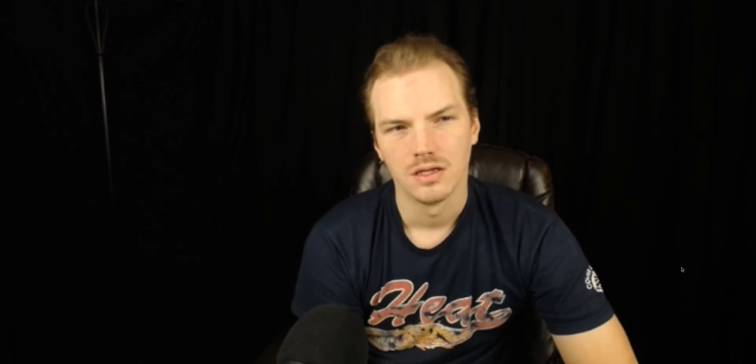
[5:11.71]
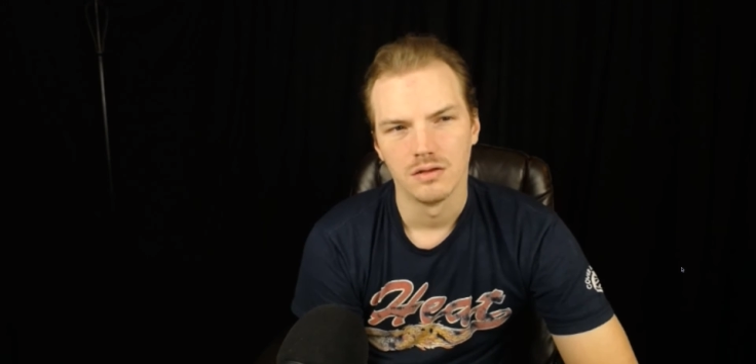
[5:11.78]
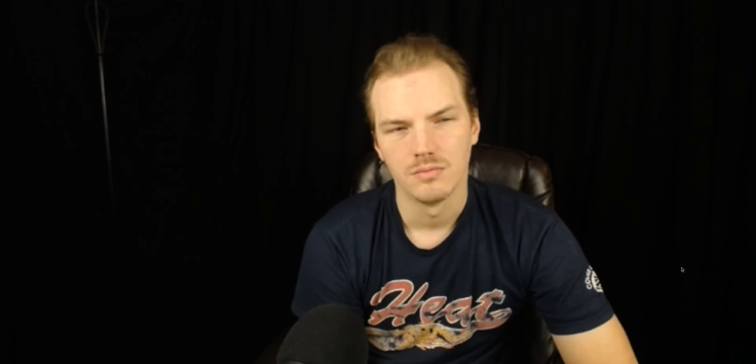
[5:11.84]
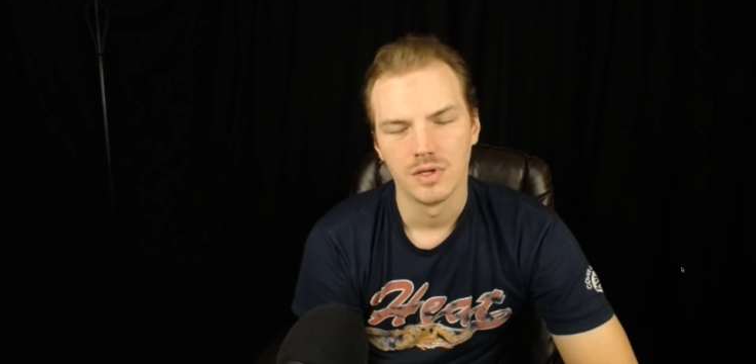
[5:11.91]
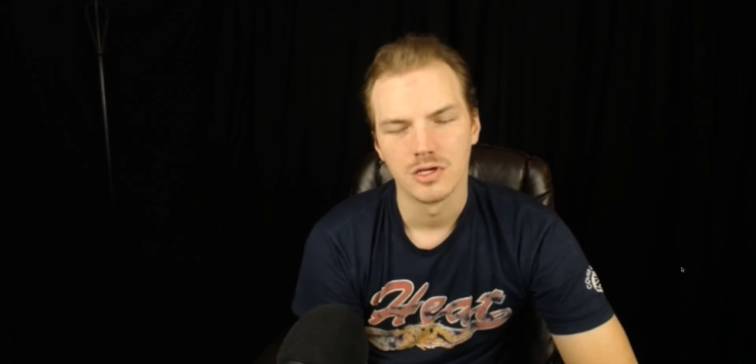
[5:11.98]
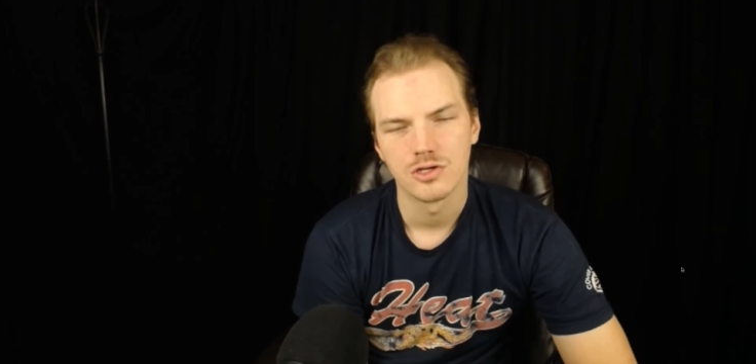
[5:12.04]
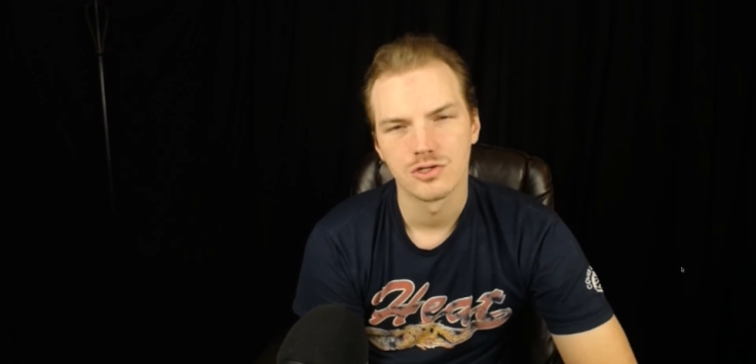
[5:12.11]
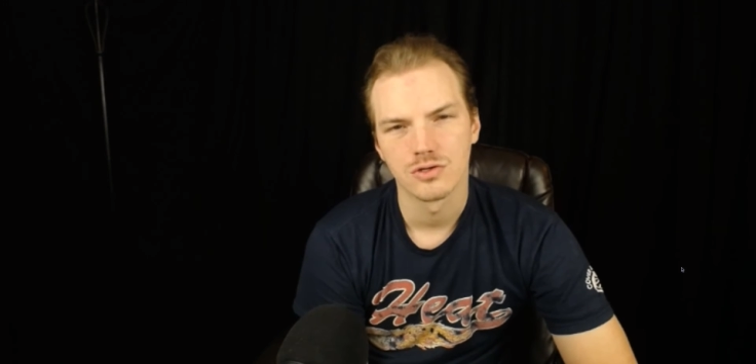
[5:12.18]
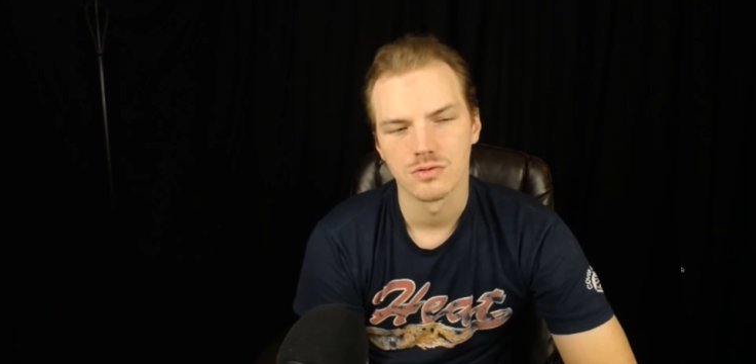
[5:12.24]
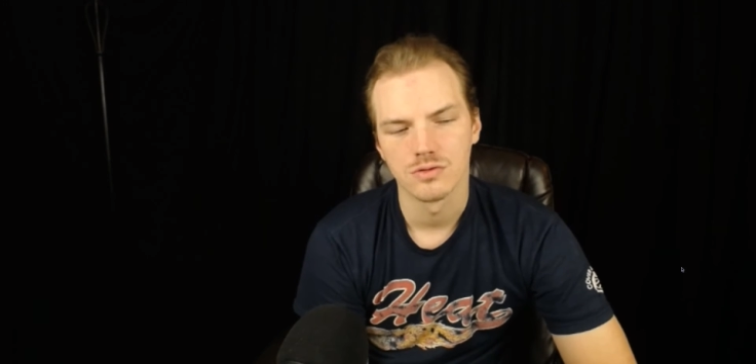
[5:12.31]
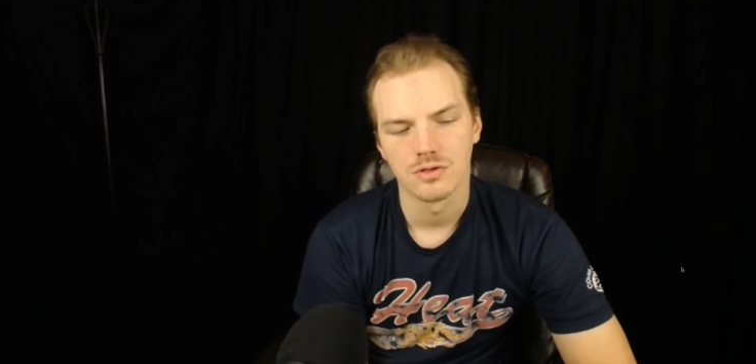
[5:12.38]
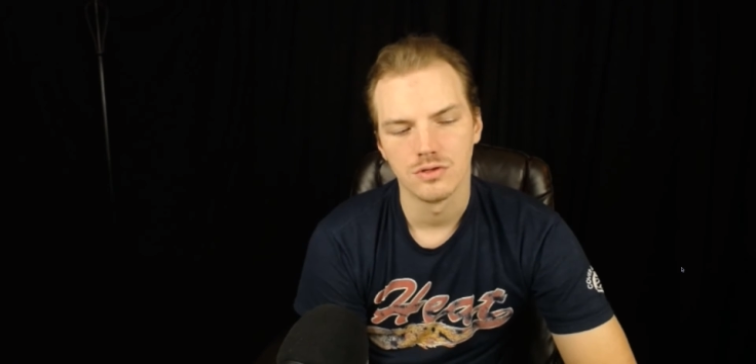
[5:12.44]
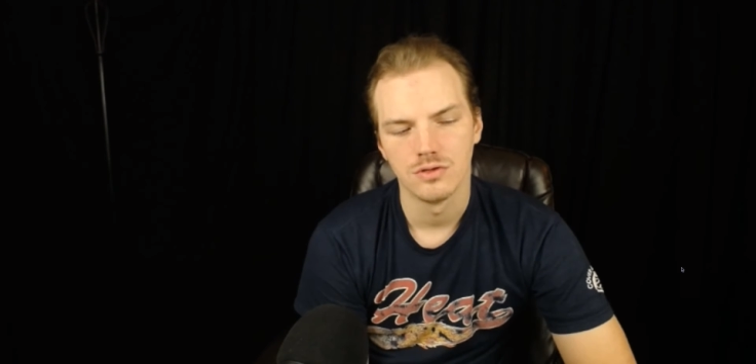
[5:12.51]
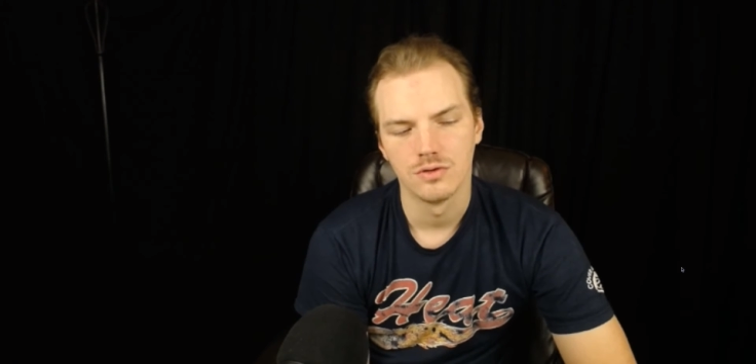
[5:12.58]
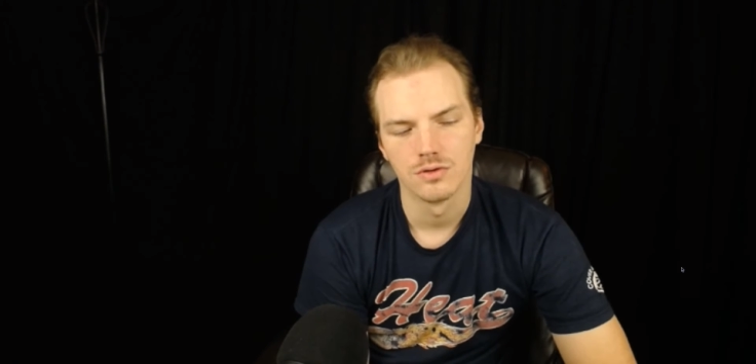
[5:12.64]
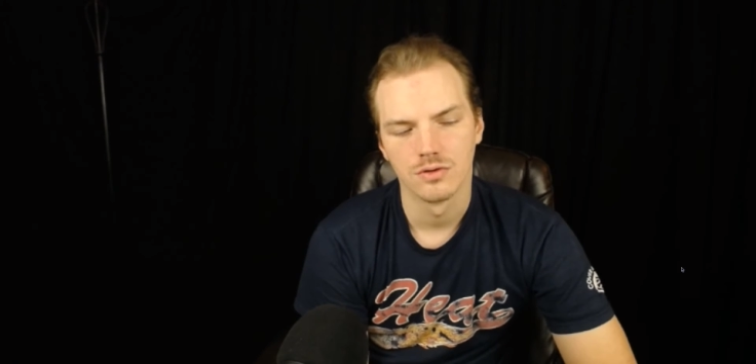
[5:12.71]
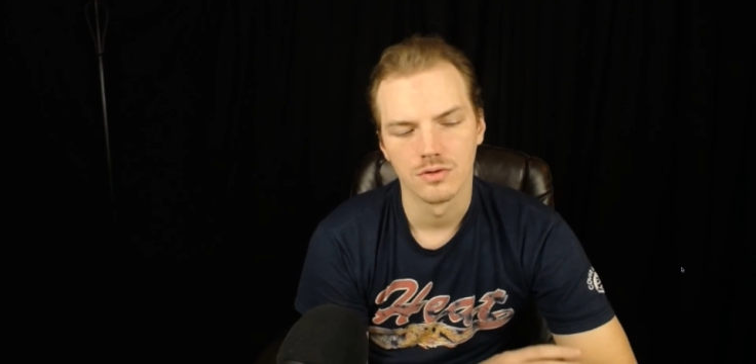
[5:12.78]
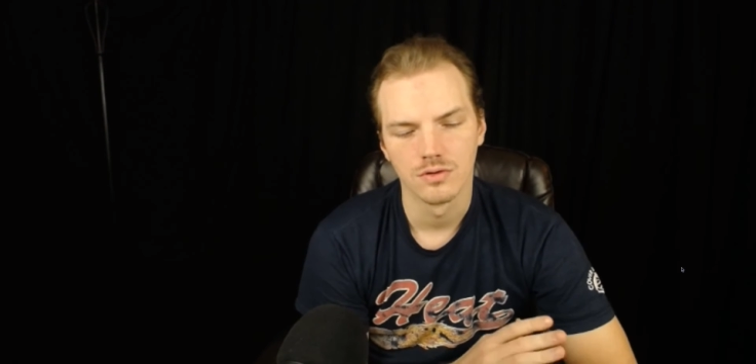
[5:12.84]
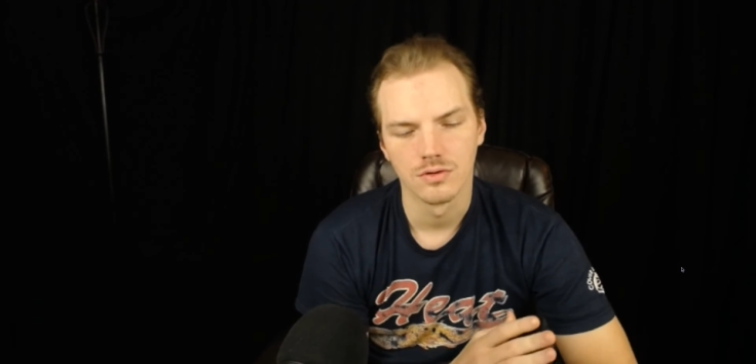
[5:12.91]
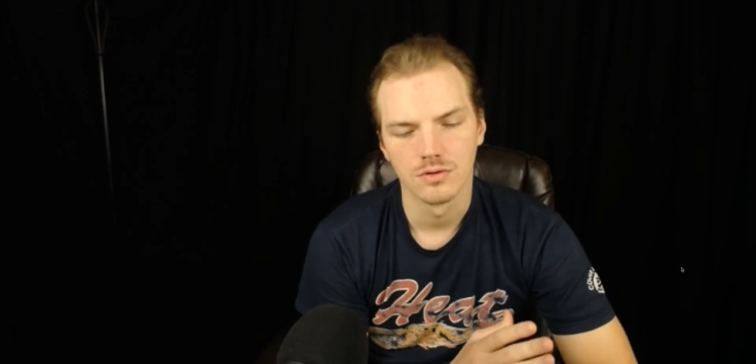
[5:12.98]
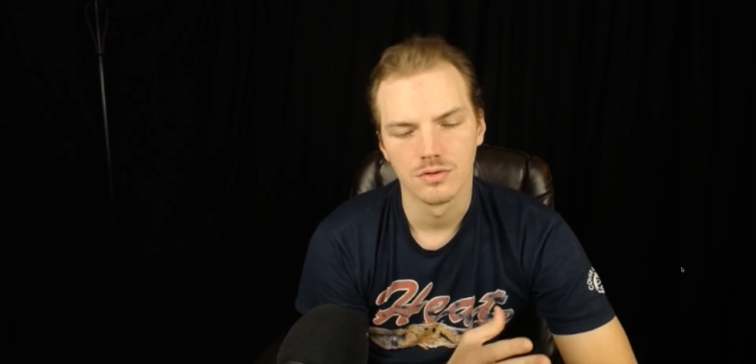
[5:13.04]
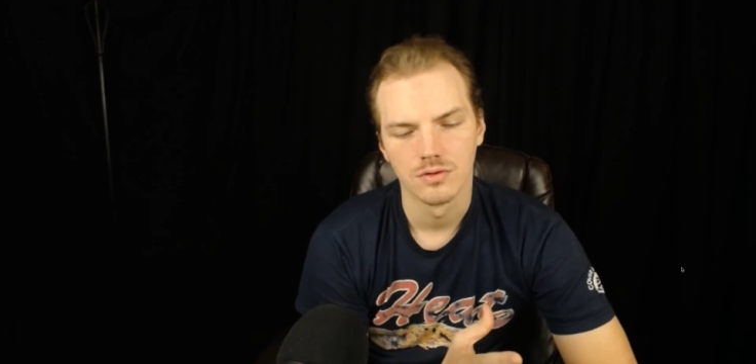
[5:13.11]
make sure that
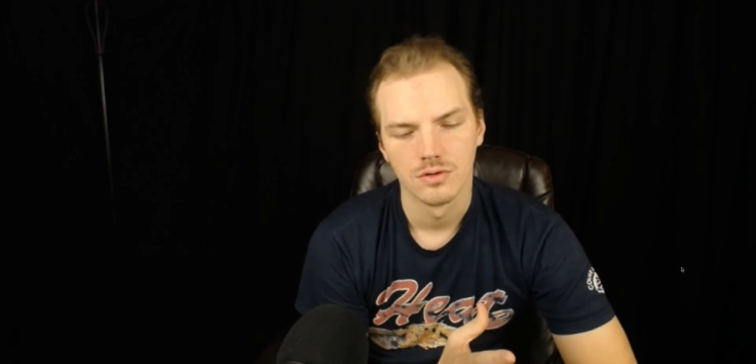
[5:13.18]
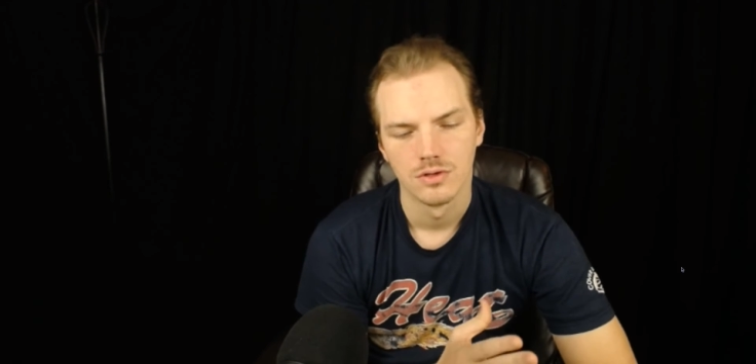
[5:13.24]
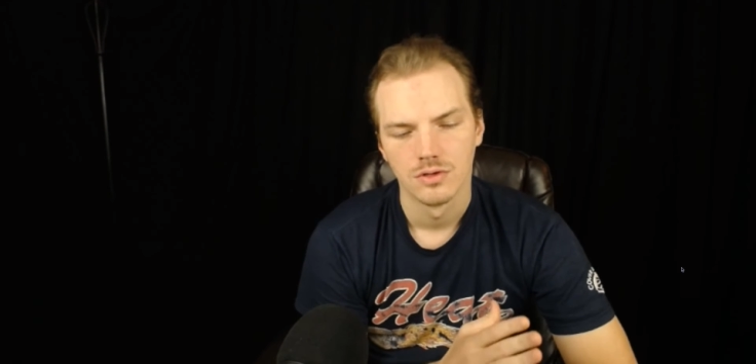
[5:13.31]
you're